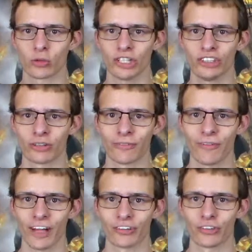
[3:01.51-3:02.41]
creature
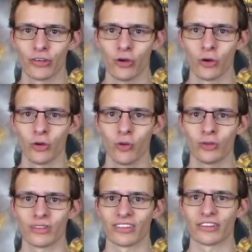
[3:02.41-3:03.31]
effects
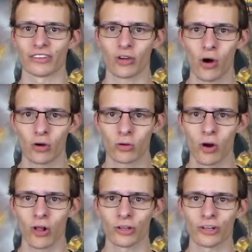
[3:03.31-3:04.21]
too. The skull
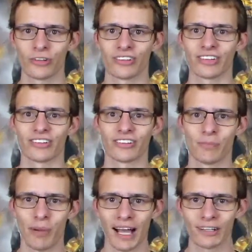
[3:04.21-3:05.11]
crawlers,
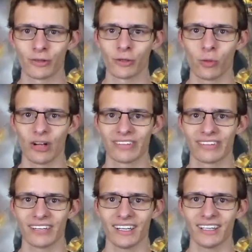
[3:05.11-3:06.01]
spider in one
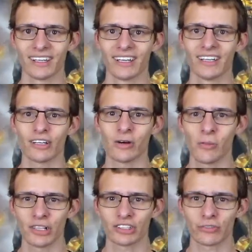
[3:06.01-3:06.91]
scene. There were
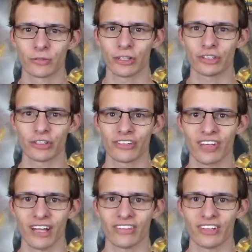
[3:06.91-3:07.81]
a bunch of creature
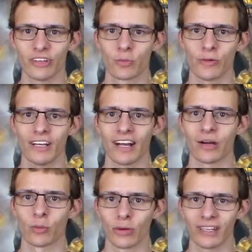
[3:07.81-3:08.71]
designs in this movie that I
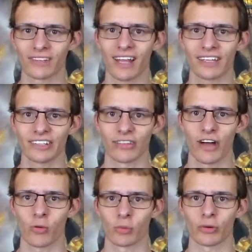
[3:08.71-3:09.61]
really liked and
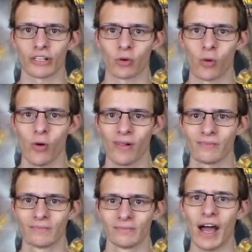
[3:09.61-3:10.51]
thought were pretty
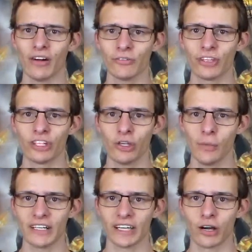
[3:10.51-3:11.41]
cool. Now out of the
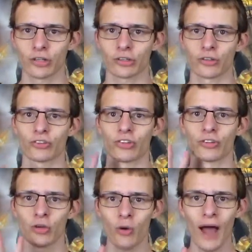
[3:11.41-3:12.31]
human characters, the
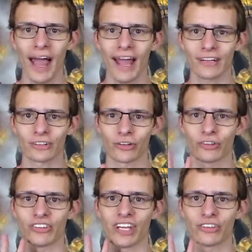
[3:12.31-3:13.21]
two
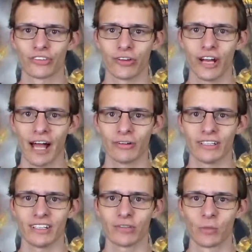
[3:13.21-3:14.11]
actors that stood out
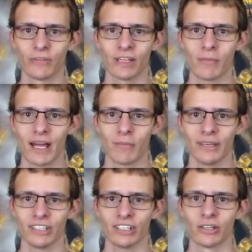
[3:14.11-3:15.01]
in this movie in my
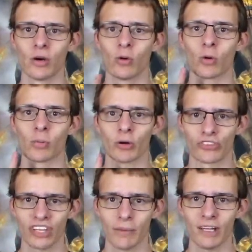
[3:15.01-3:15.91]
opinion were both
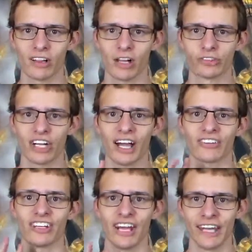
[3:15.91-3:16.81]
Samuel L.
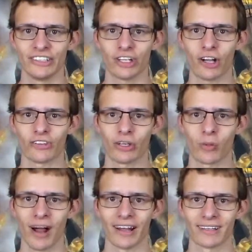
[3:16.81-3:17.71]
Jackson and John C.
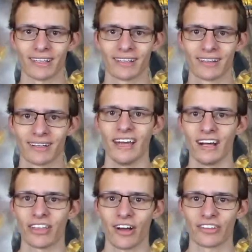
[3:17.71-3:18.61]
Reilly. And
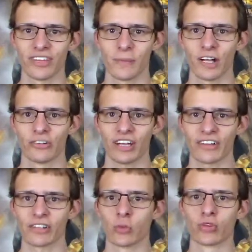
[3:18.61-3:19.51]
I thought Samuel
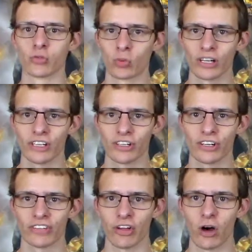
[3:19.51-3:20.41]
Jackson was really
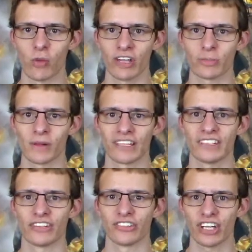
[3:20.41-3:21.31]
good as always playing
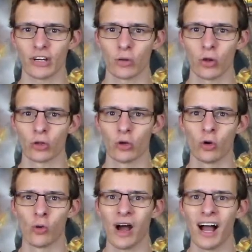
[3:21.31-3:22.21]
this general
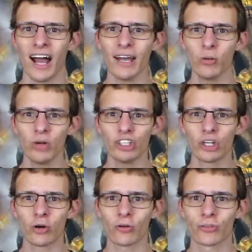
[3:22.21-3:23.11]
who I wouldn't
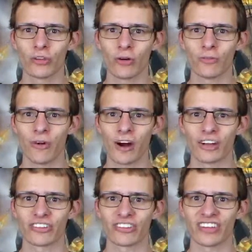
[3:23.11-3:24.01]
go so far
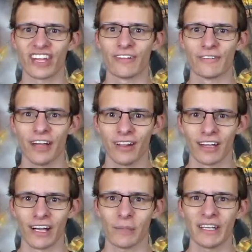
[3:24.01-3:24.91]
as to say a
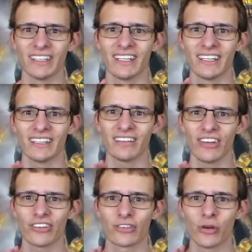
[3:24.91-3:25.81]
villain. I mean, he
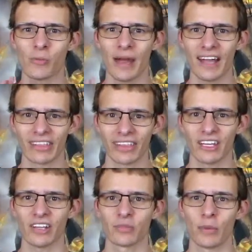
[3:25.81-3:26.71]
does do bad
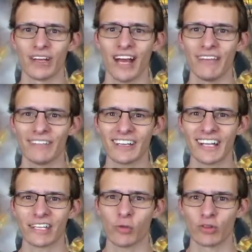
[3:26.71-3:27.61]
things, but I feel
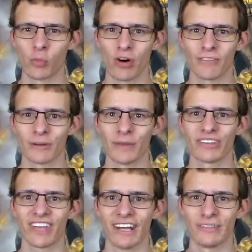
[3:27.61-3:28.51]
like he was more of a
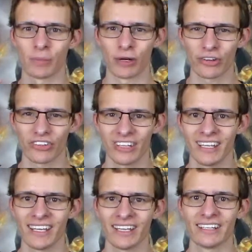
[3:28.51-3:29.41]
misguided
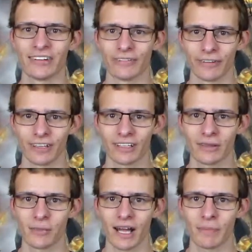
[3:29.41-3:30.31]
person than a villain
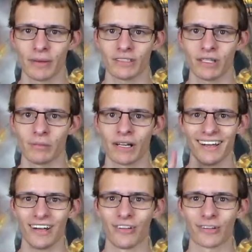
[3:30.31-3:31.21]
in my opinion. And
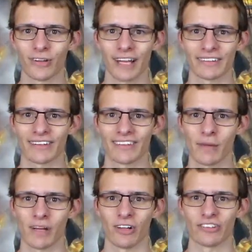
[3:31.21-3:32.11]
I also like that
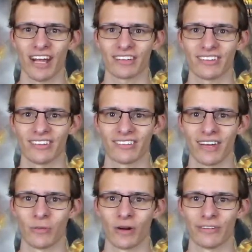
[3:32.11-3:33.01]
Samuel Jackson
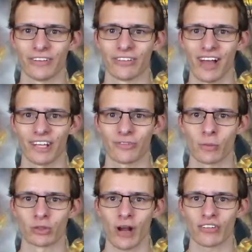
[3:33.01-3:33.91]
said one of his lines
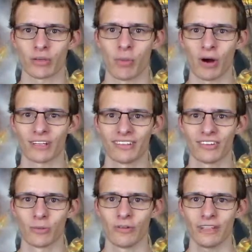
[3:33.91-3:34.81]
from Jurassic Park in
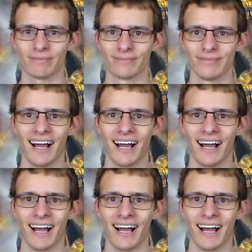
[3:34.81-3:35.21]
this movie.